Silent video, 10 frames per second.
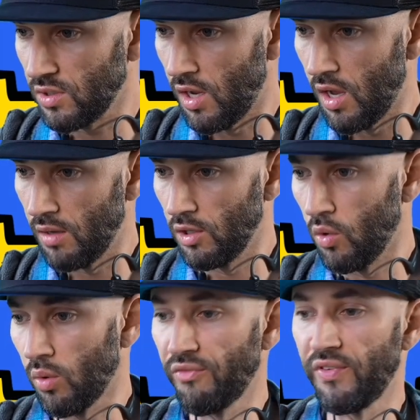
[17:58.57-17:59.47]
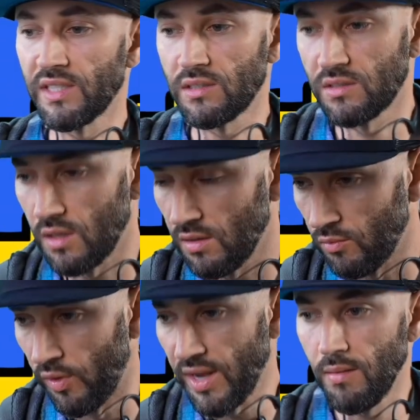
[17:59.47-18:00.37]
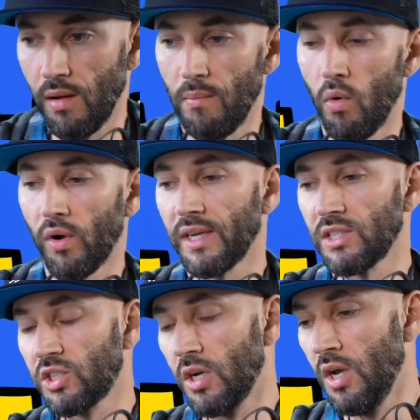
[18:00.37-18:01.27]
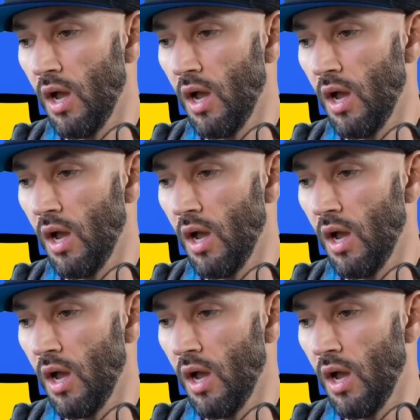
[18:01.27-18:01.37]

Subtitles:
lower fixed rate mortgage.